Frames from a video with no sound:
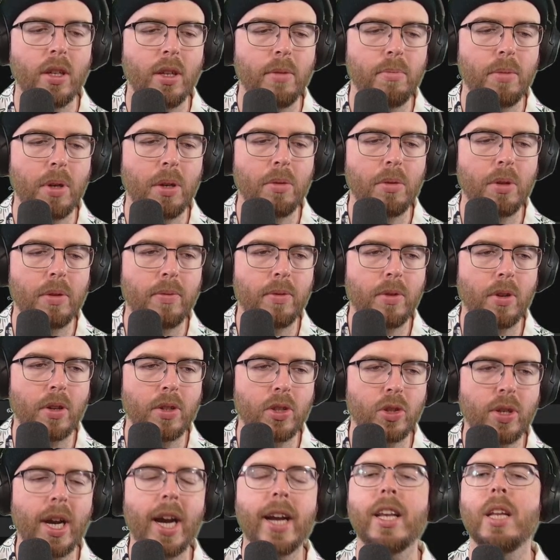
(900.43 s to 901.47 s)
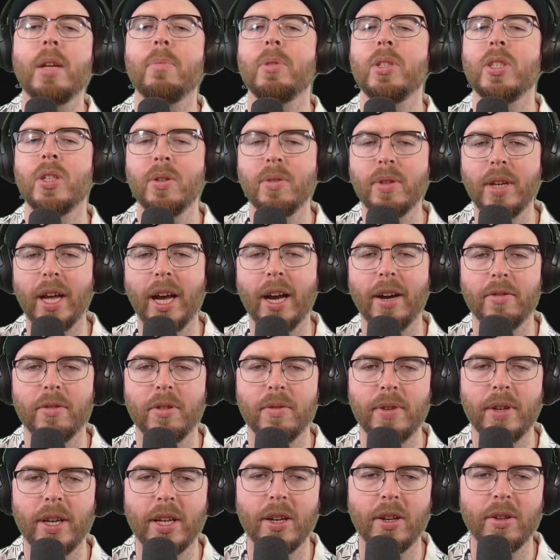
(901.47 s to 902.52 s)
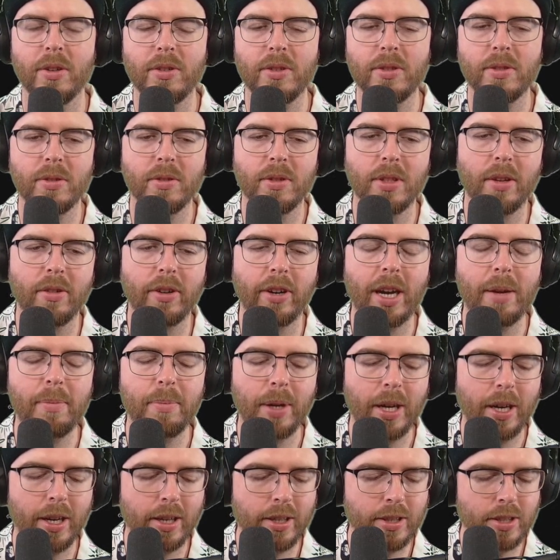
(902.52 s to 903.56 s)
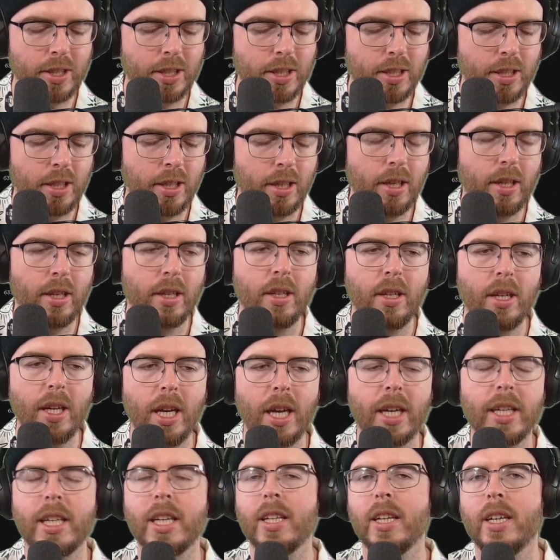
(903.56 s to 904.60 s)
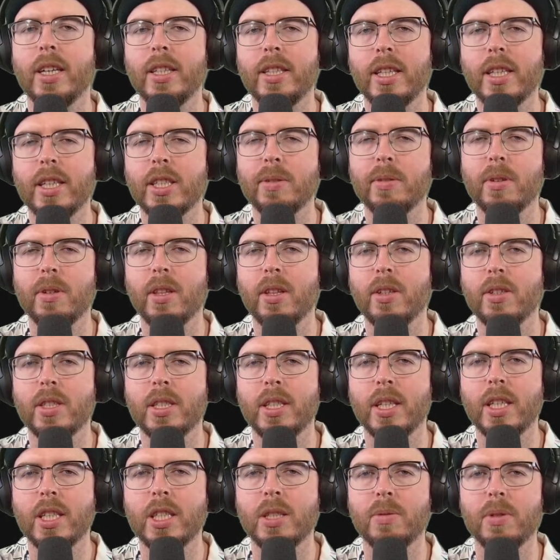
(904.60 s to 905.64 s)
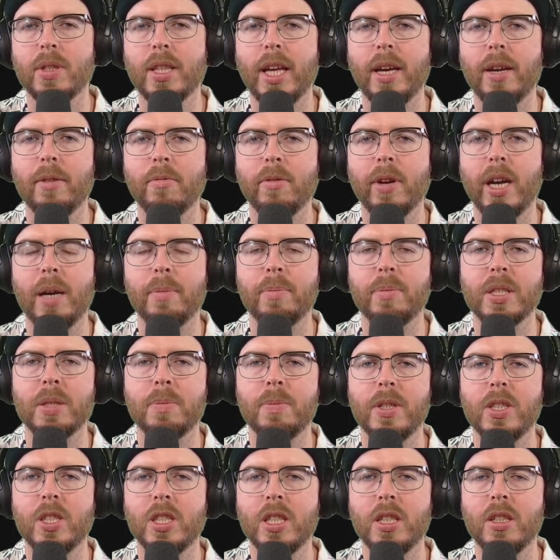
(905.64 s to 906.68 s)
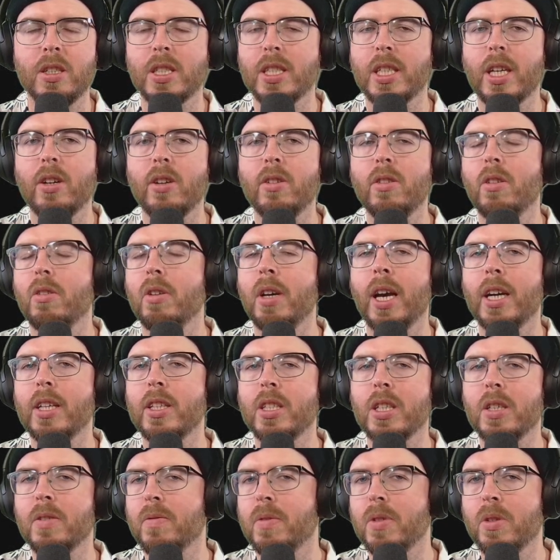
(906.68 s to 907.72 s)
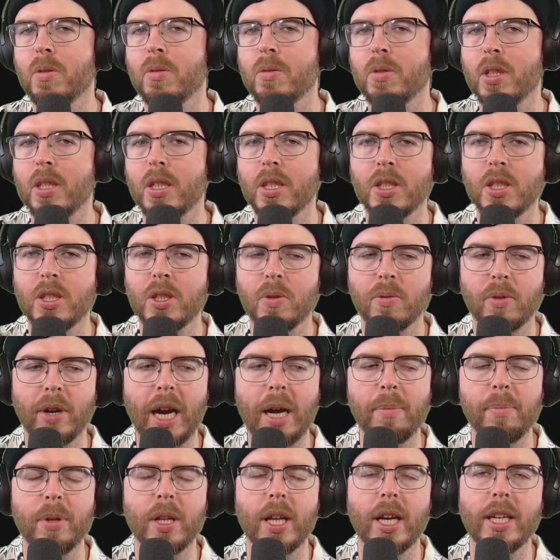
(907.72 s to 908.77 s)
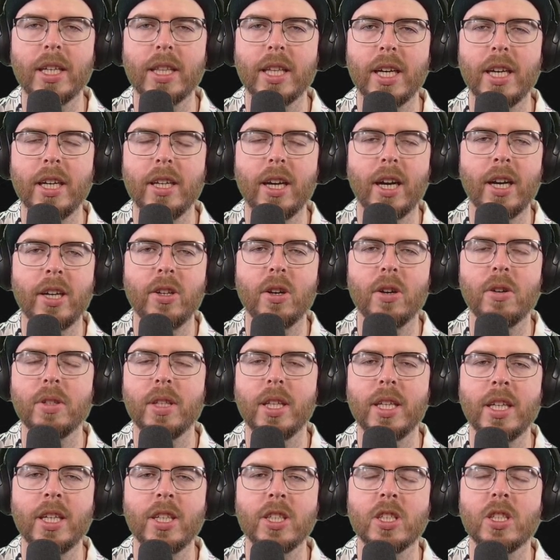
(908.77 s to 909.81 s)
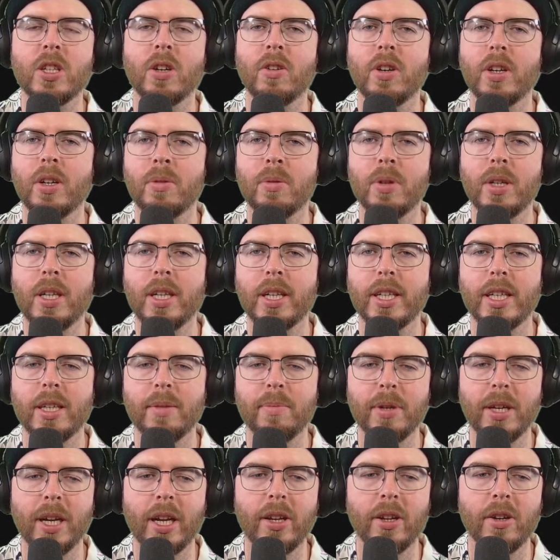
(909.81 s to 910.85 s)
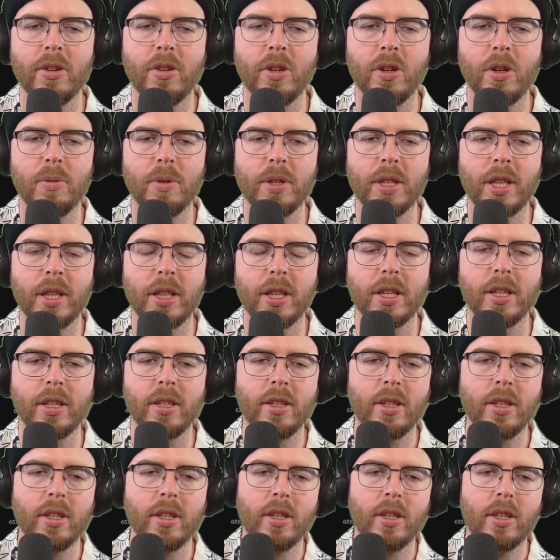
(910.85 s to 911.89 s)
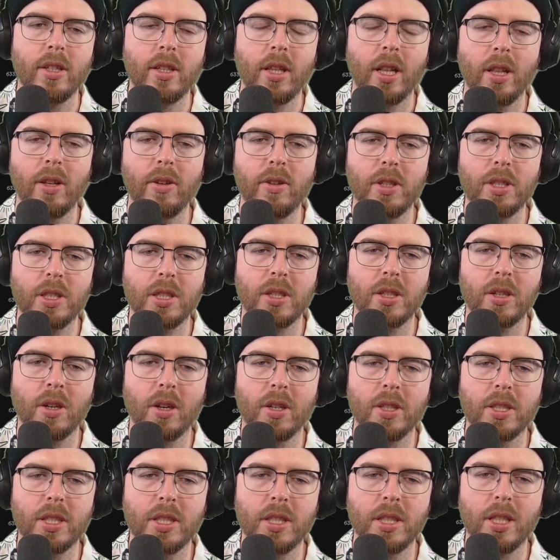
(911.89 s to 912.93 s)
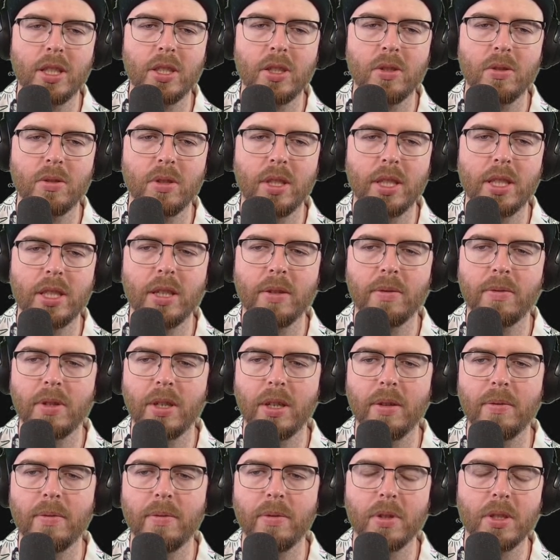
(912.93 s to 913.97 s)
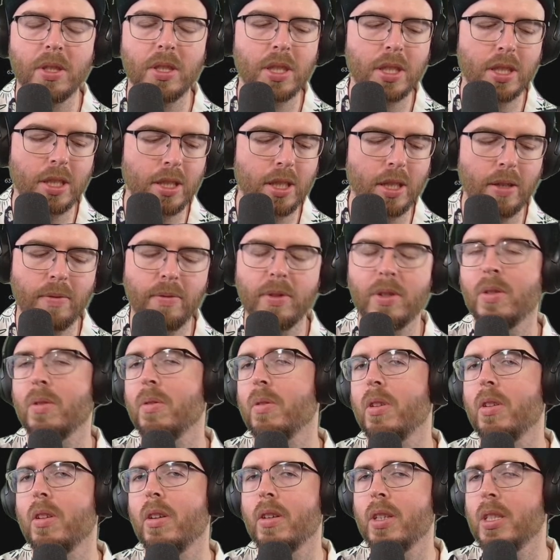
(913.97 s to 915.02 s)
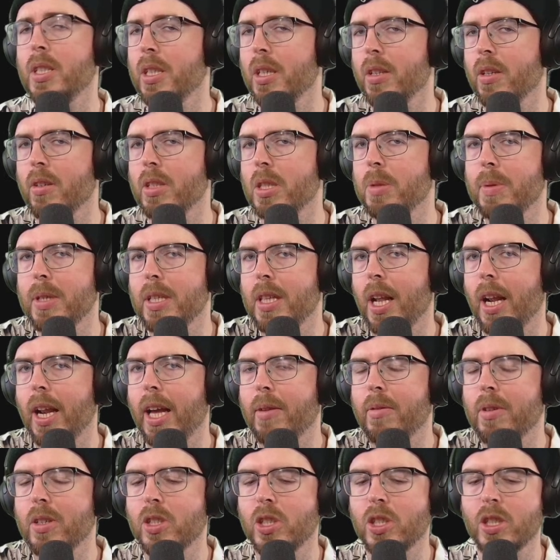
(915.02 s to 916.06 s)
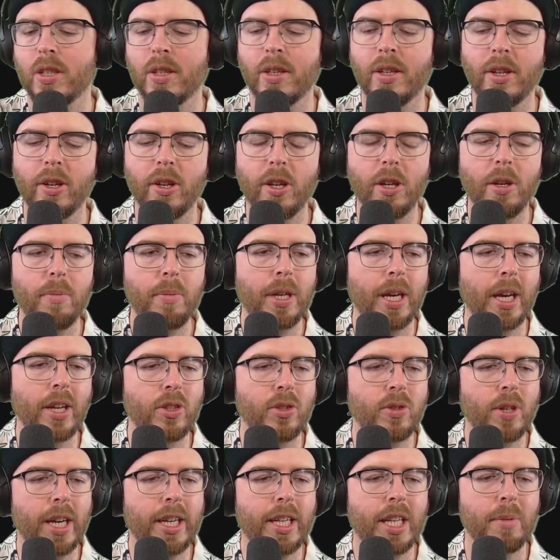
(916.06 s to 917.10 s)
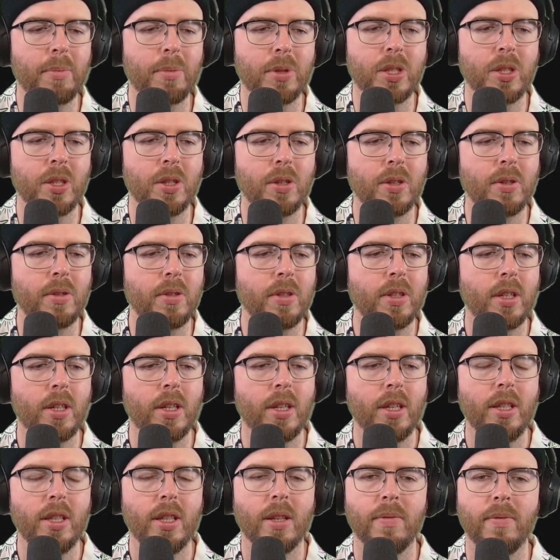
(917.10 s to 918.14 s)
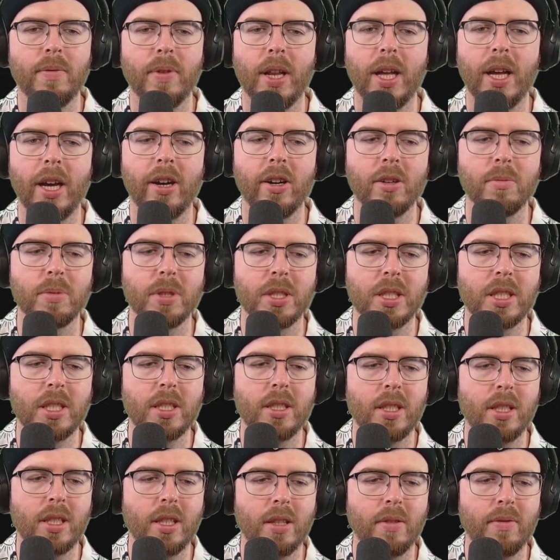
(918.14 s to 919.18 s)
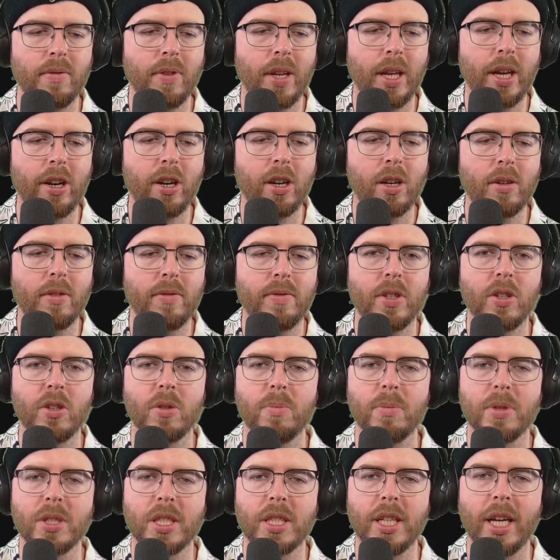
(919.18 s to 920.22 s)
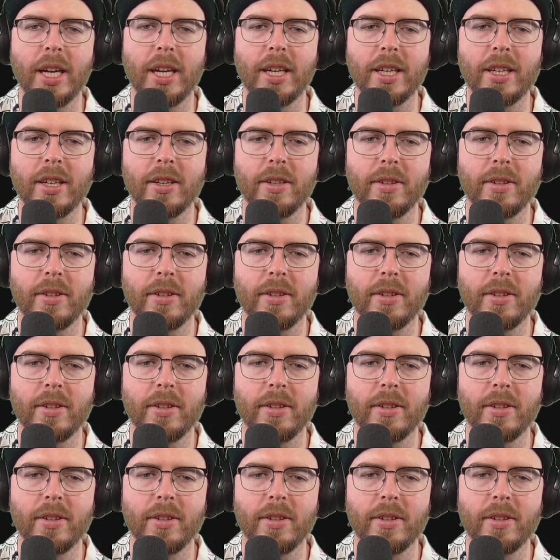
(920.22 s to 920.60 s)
But we've got track number 2 now. We've had a look through the rap parts. Again, I think it's one of those things where that rap, especially because I don't know how difficult it is to rap like that. I know that he's going quickly, but I don't know whether the lyrics and consonants or the different inferences are difficult or not because I don't speak the language. But yeah, track number 2, the flower field mistake.